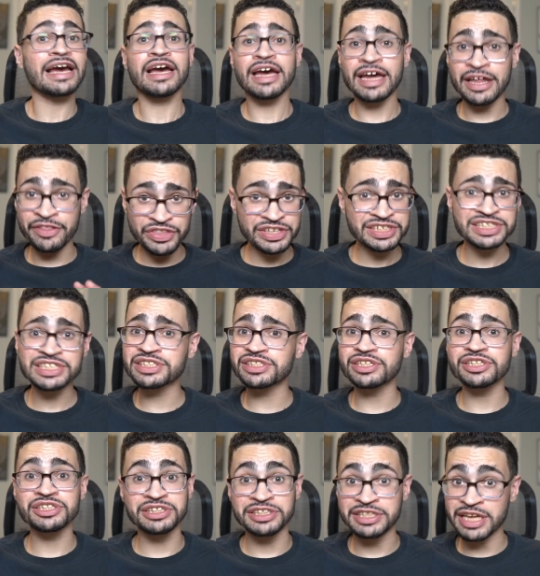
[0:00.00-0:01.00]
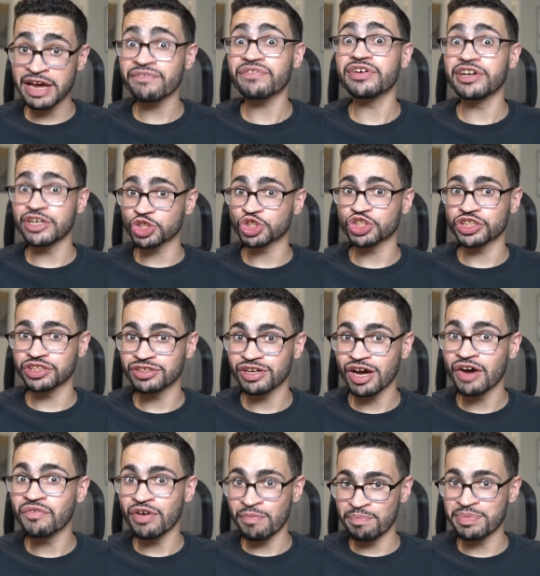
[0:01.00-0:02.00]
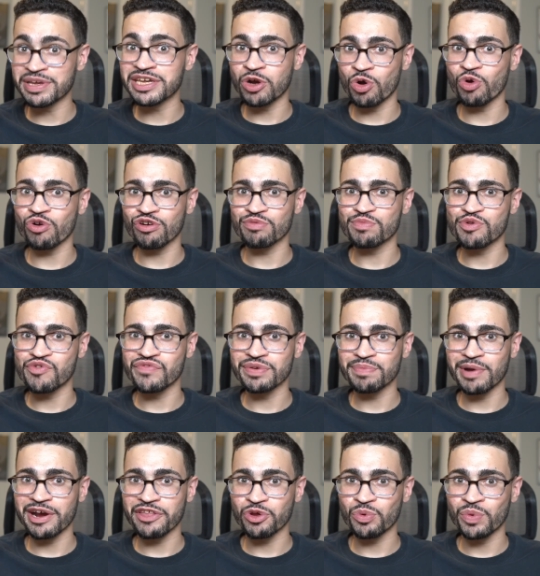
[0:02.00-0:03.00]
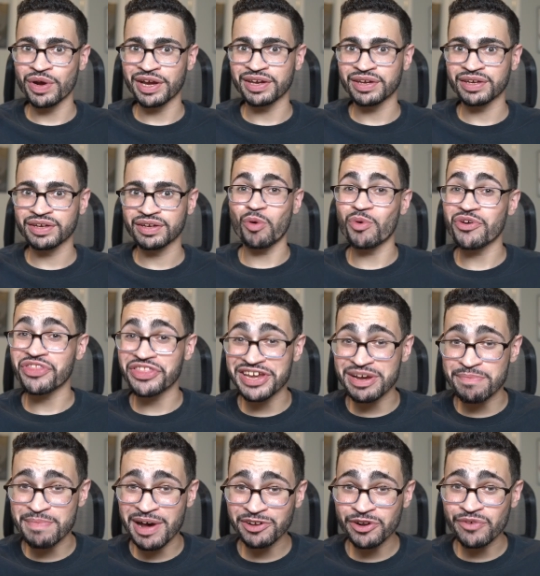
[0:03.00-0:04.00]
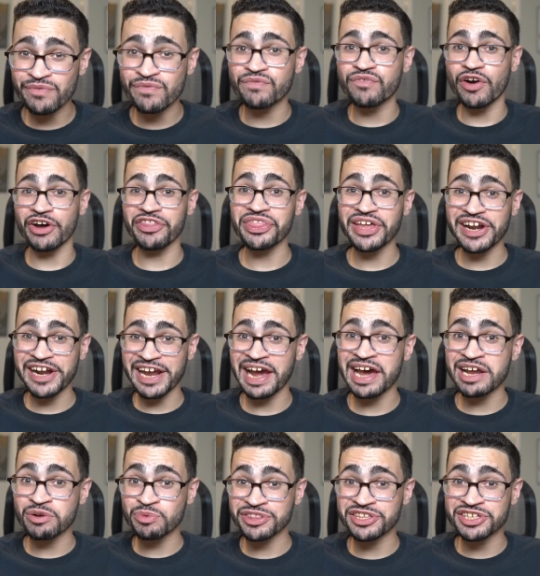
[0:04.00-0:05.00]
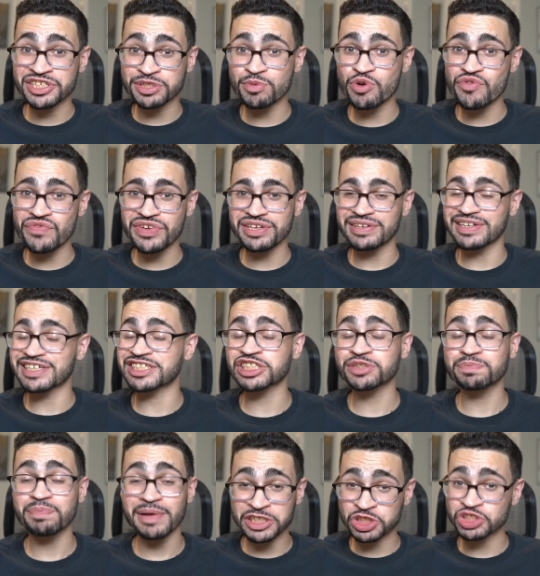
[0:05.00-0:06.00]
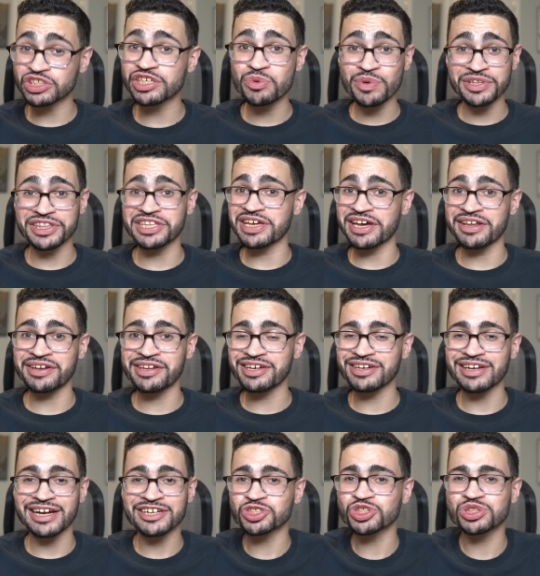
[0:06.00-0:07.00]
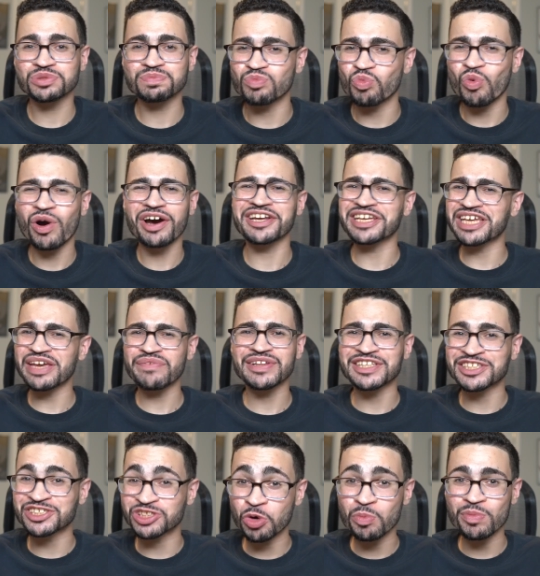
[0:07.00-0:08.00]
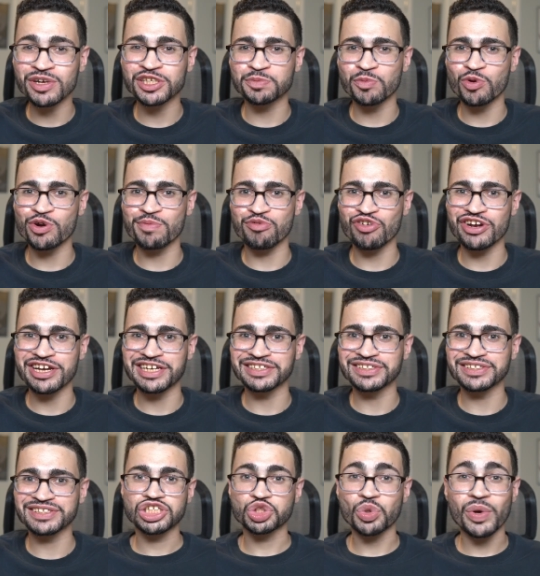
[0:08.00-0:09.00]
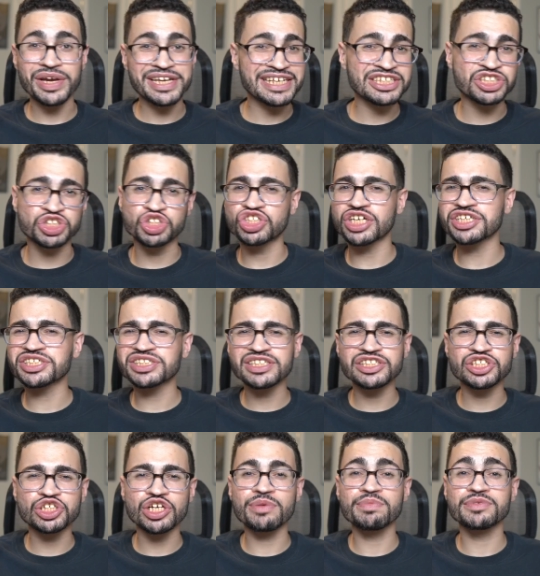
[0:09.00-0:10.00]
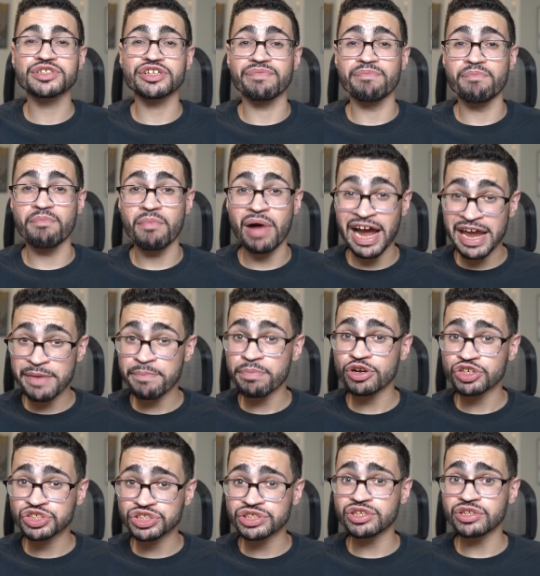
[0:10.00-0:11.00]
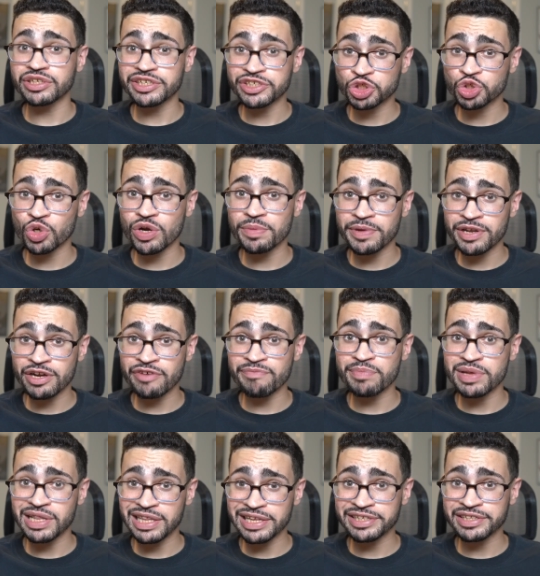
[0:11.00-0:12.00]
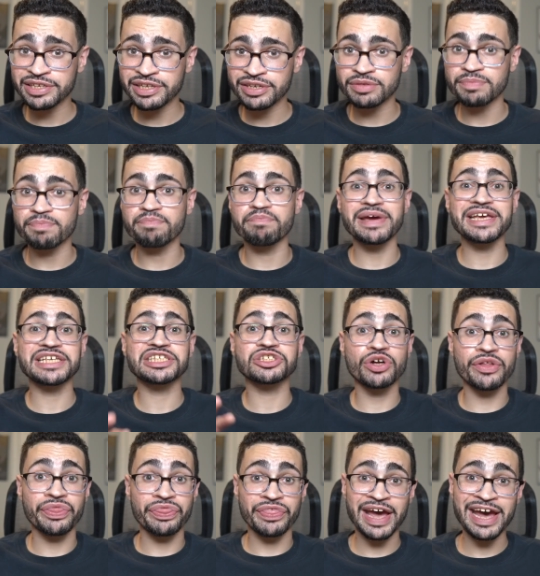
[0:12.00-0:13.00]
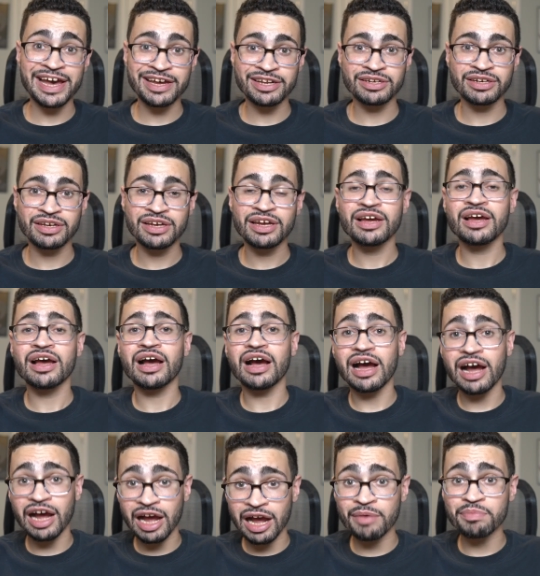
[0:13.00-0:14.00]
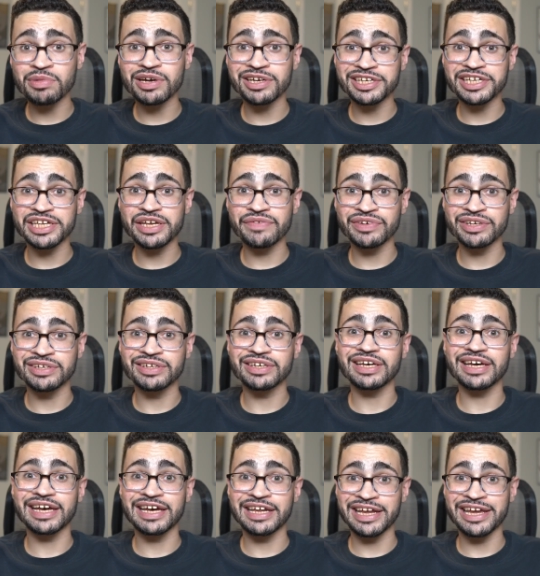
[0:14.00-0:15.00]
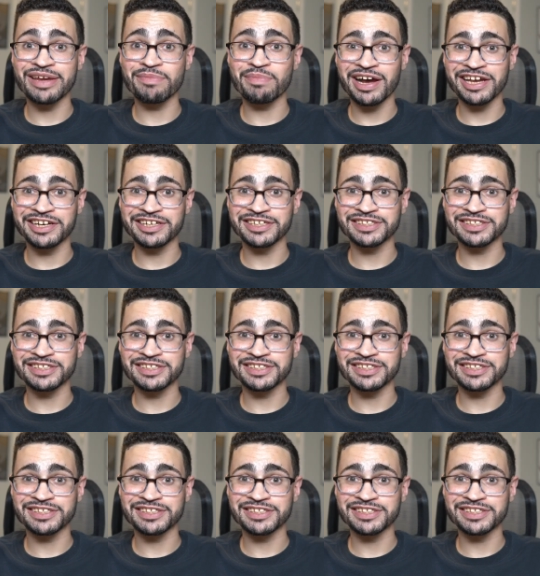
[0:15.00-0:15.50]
And this is the definition of a B horror movie, by the way. But with the amount of fun that I had with this movie, especially with the ending, I just want to give it so much more praise. So I guess just in terms of my personal enjoyment of Malignant, based on that, I'm gonna give it an A-.